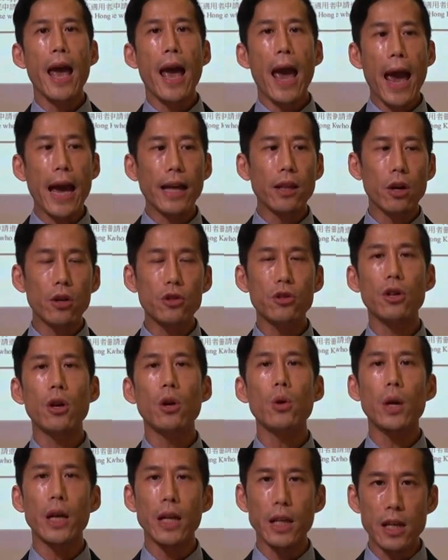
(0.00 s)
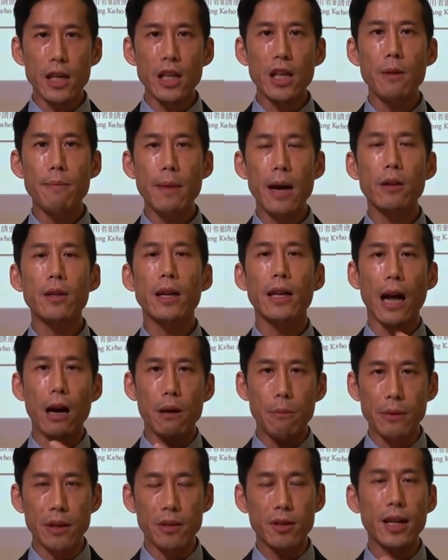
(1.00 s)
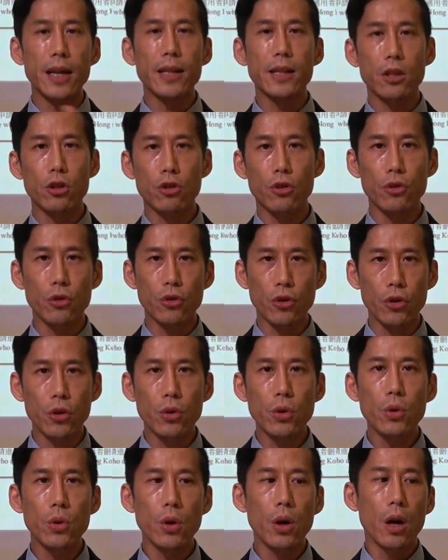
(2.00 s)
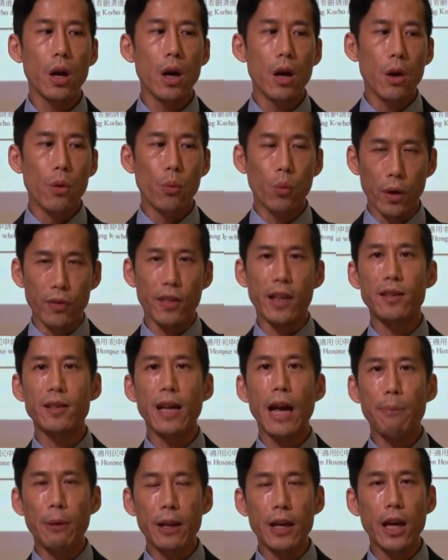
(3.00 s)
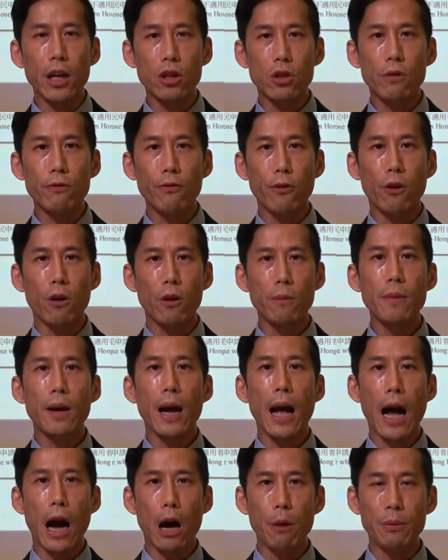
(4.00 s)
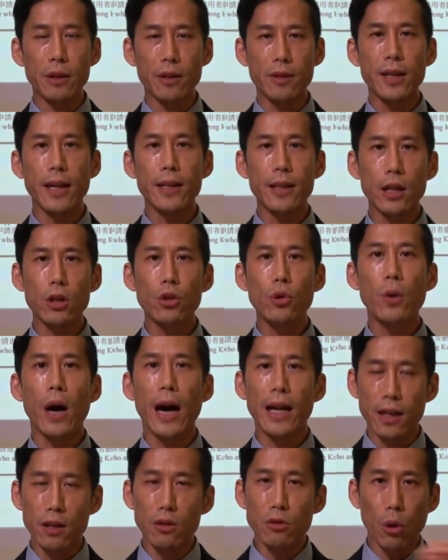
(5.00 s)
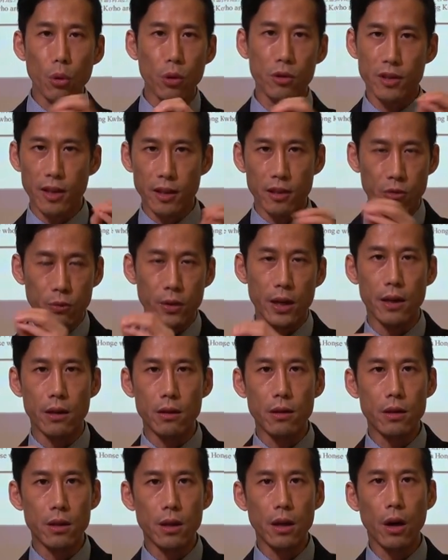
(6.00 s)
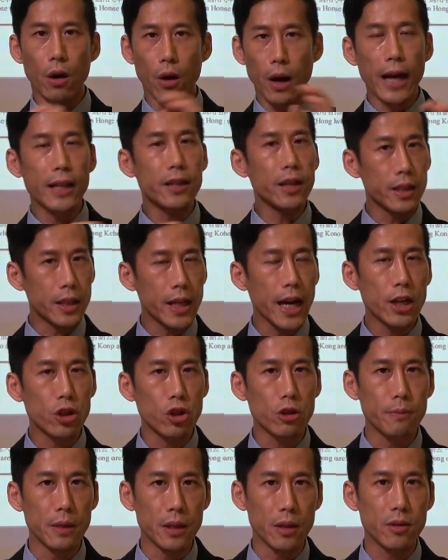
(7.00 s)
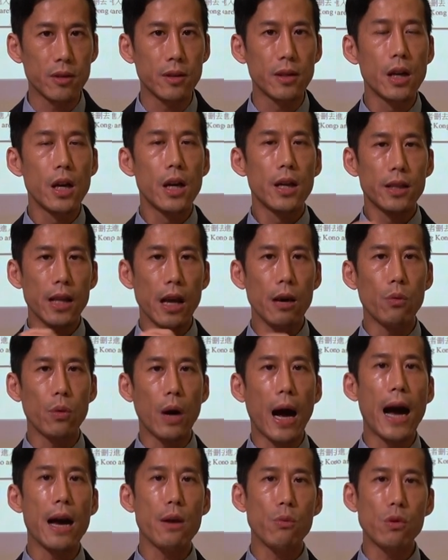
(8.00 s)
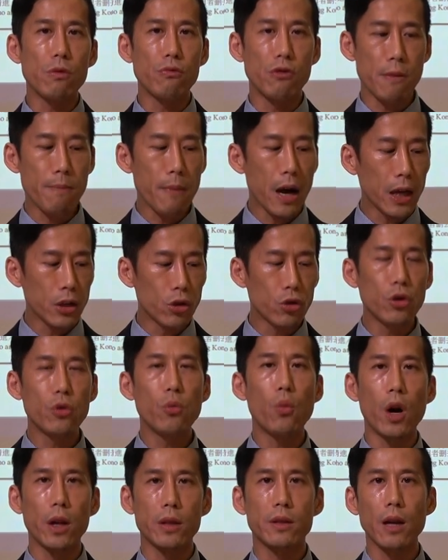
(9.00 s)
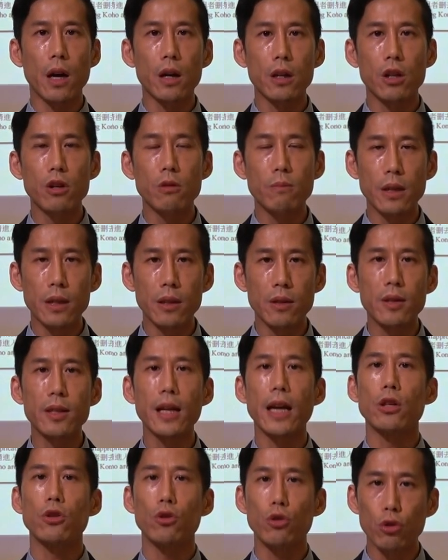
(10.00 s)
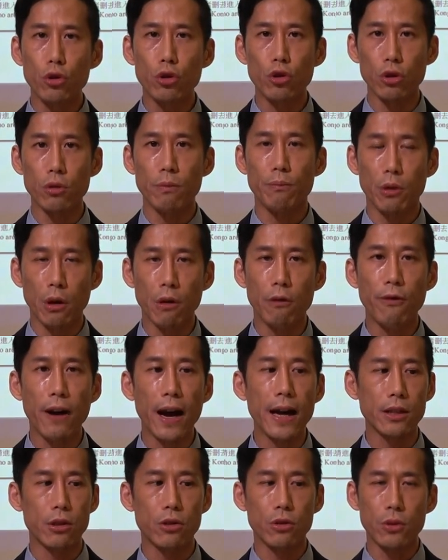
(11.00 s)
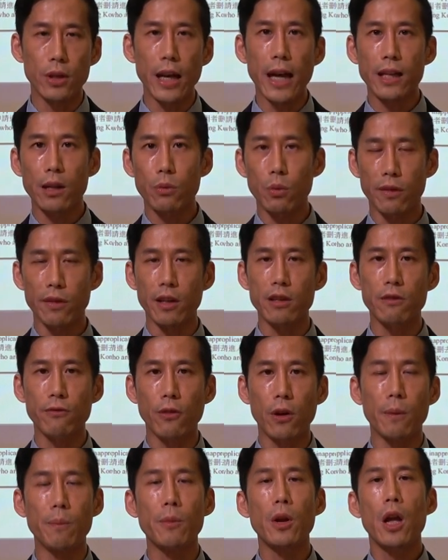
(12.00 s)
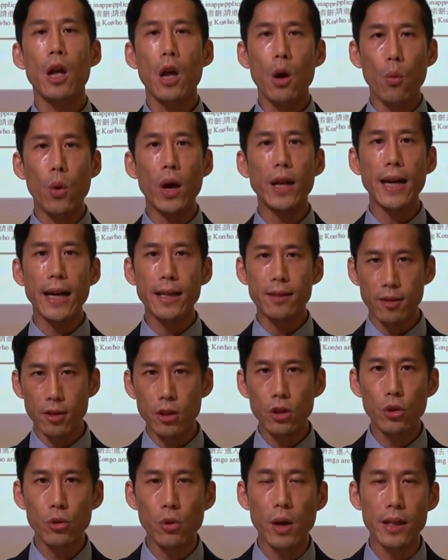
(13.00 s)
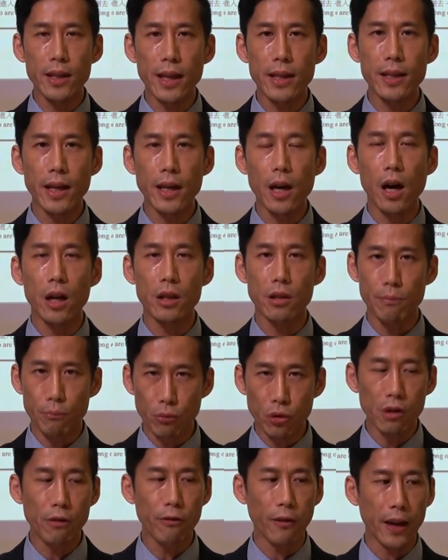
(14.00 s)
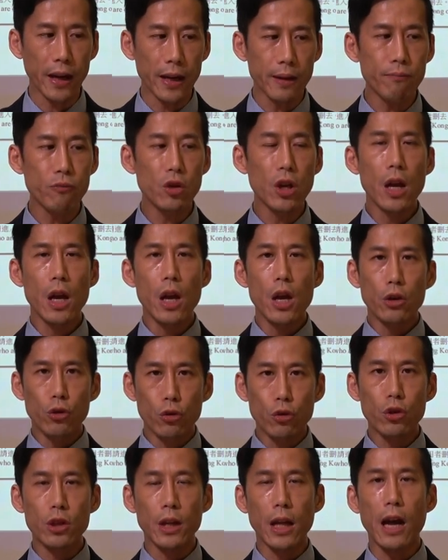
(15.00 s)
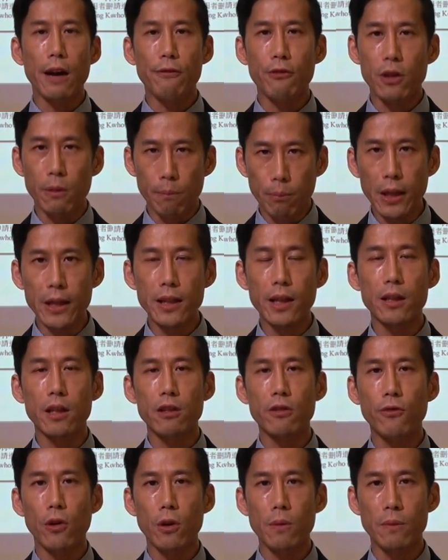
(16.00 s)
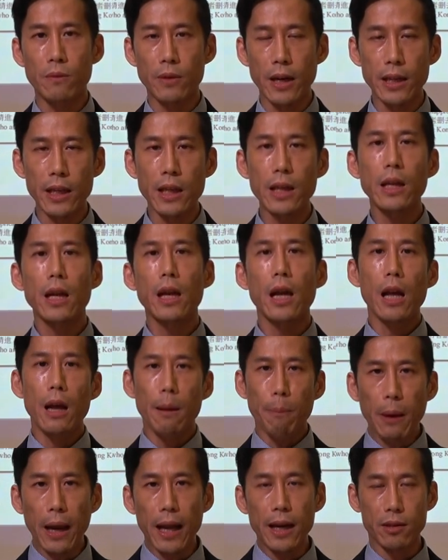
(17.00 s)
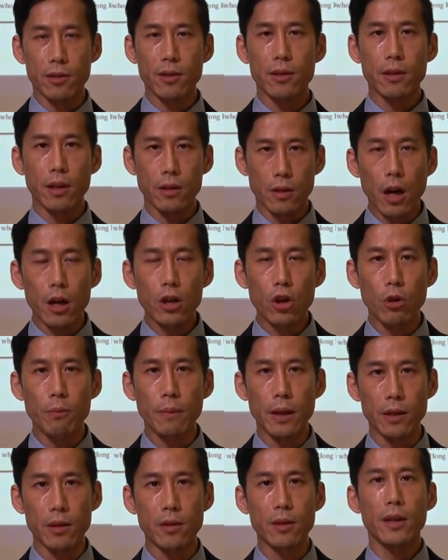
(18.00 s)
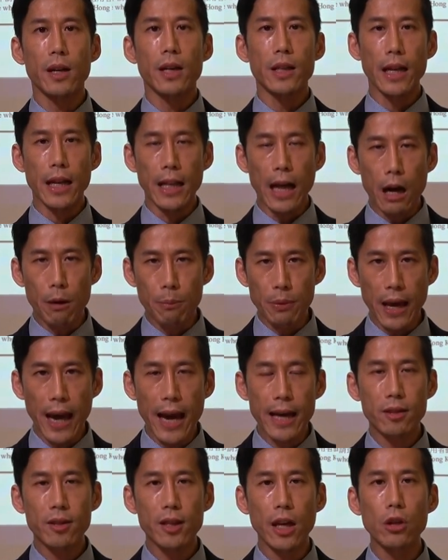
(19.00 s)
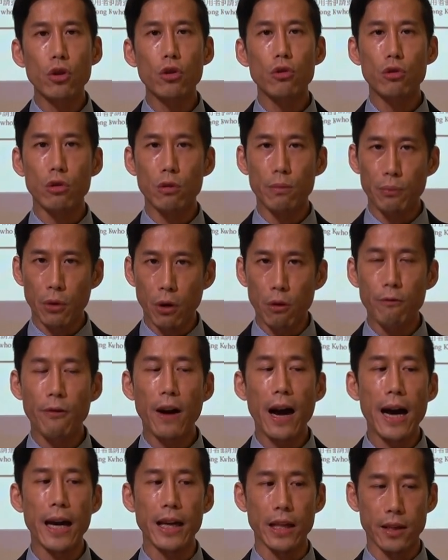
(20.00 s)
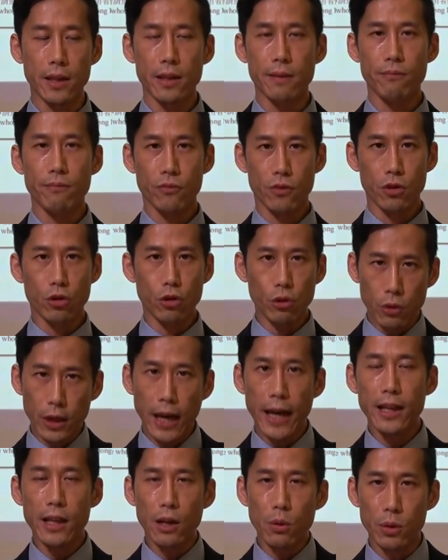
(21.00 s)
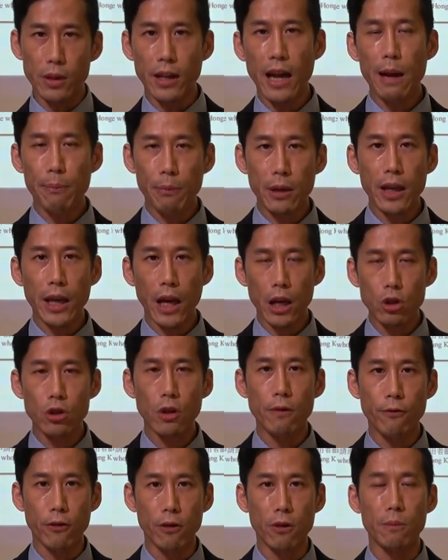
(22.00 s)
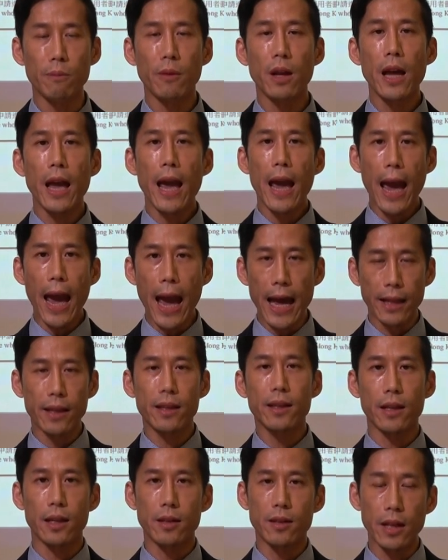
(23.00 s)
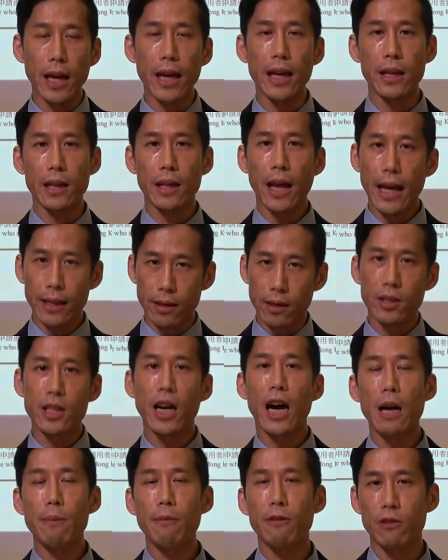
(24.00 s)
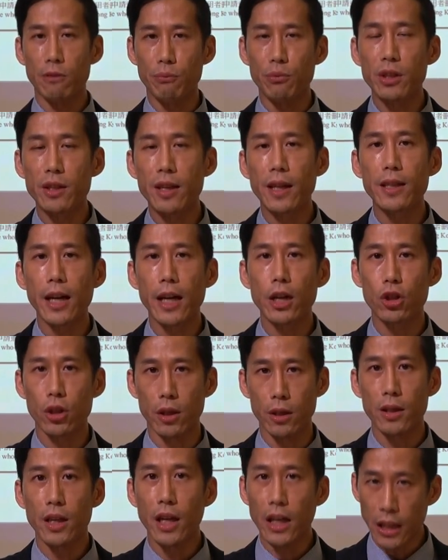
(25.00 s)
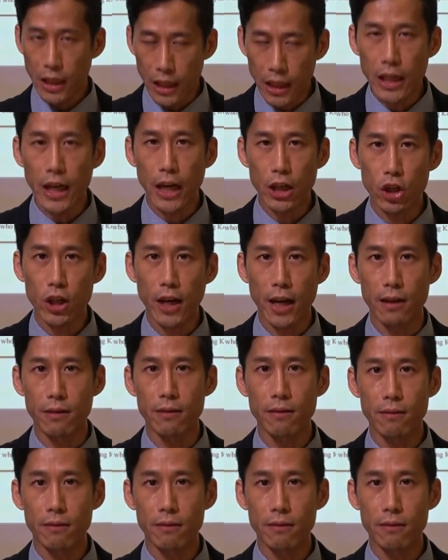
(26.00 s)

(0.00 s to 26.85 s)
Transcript: And also in the email that I'll be sending to you with this application form, I'll be sending you other notes as well, or other attachments that I will remind you what documents that you should provide together with this form. When I see you on that day on the briefing, you should have completed this form already, plus the documents that I'll be asking you to provide together with the application form at the date, at the time of the presentation in EHL.